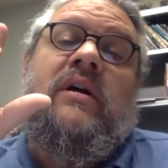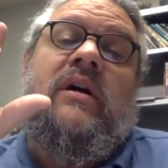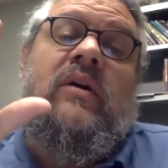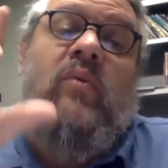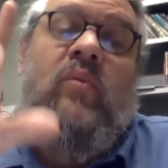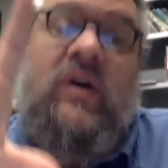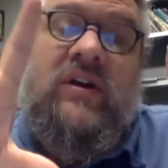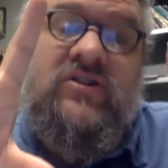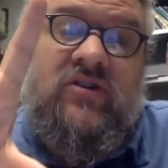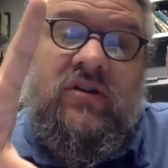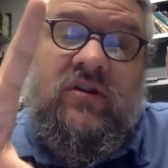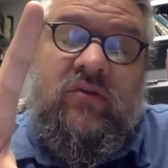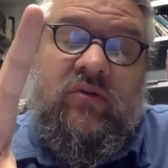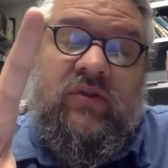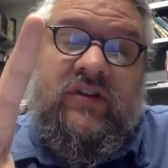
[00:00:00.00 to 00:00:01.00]
I want you to
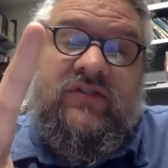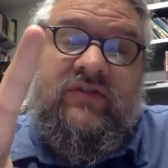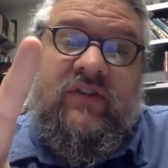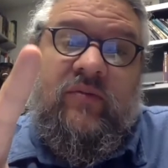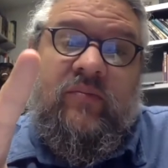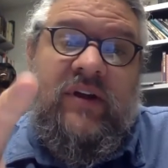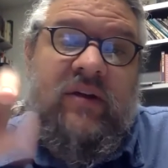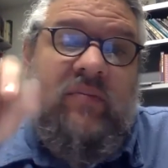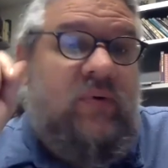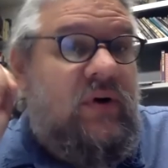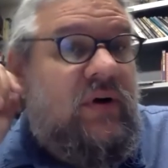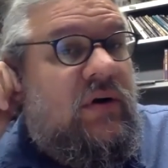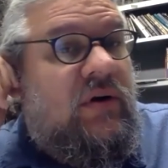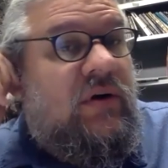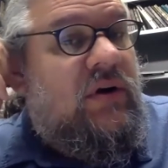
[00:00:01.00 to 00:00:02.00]
do this for the
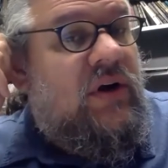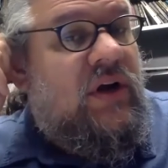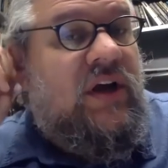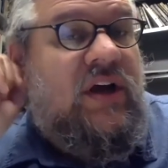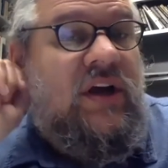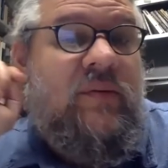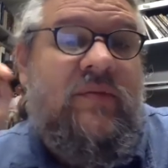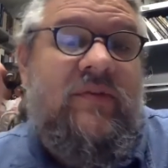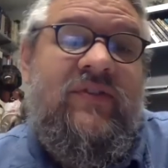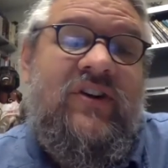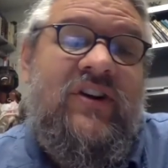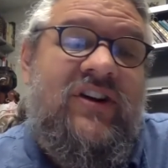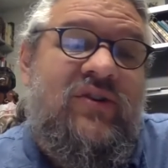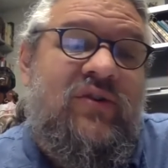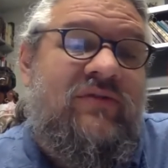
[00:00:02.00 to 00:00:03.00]
paper. If you're
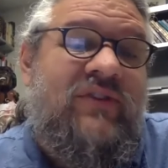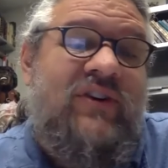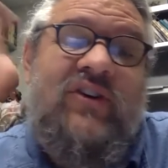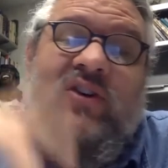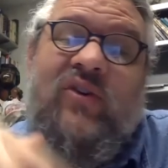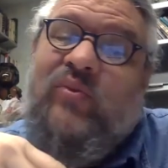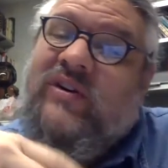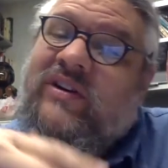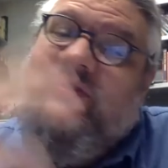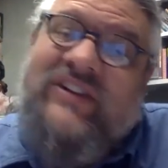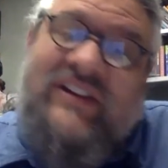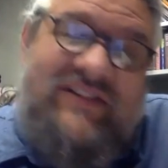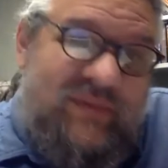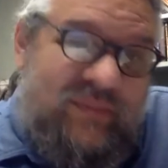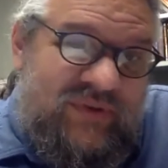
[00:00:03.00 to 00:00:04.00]
going to do it for your homework,
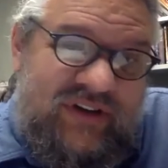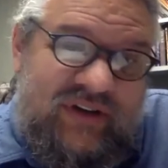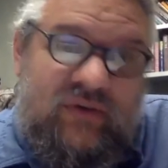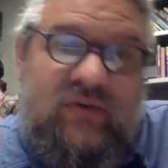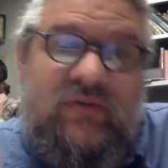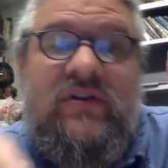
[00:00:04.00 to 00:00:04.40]
that's up to you.